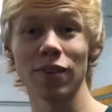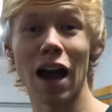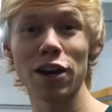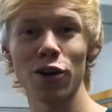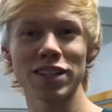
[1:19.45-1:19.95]

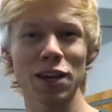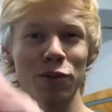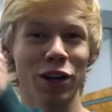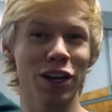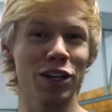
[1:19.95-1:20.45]
I know I said
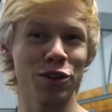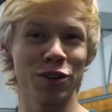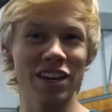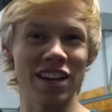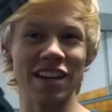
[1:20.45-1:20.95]
we're gonna do
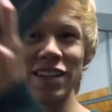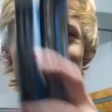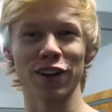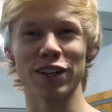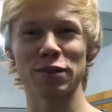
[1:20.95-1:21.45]
these
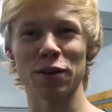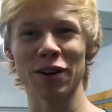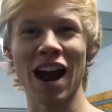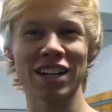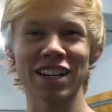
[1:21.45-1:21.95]
first, but we're
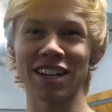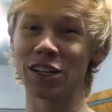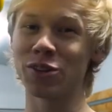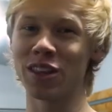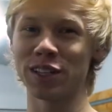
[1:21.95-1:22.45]
actually gonna
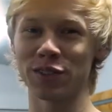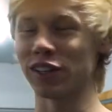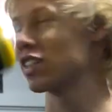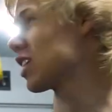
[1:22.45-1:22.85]
do this first